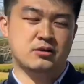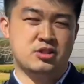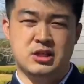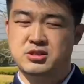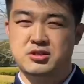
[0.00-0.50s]

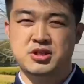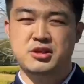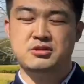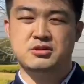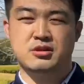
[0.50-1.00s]
Just
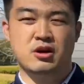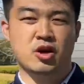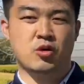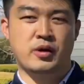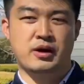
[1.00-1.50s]
change a
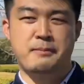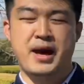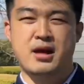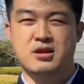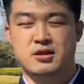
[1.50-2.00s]
career
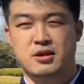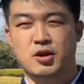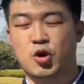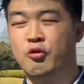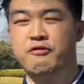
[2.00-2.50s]
path.
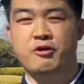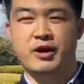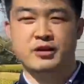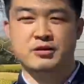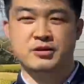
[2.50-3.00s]
Go for
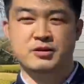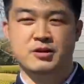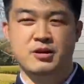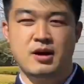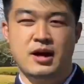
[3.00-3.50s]
it.
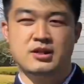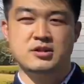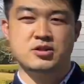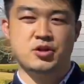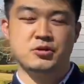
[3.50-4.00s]
As a
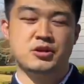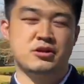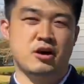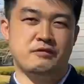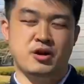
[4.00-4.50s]
student
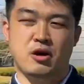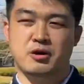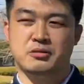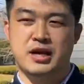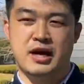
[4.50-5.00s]
of
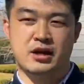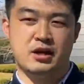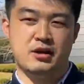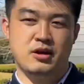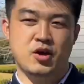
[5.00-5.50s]
Tokyo Tech,
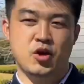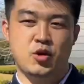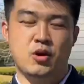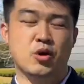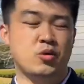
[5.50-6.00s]
you
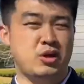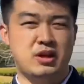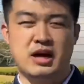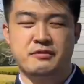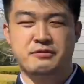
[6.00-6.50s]
are good
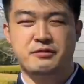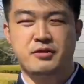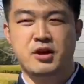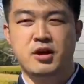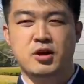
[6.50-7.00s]
enough
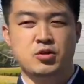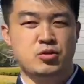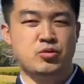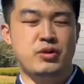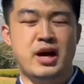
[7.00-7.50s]
to
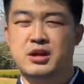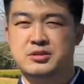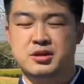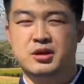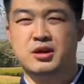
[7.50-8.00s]
do
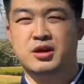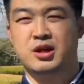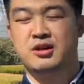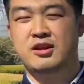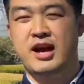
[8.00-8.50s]
anything
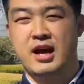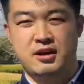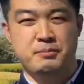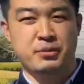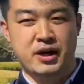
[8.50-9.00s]
in
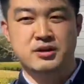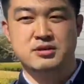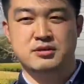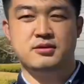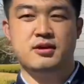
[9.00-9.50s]
any
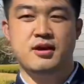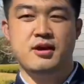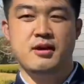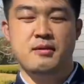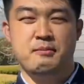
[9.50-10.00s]
place.
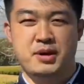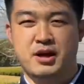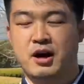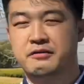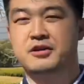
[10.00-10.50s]
Be
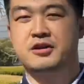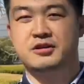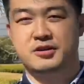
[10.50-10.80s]
confident.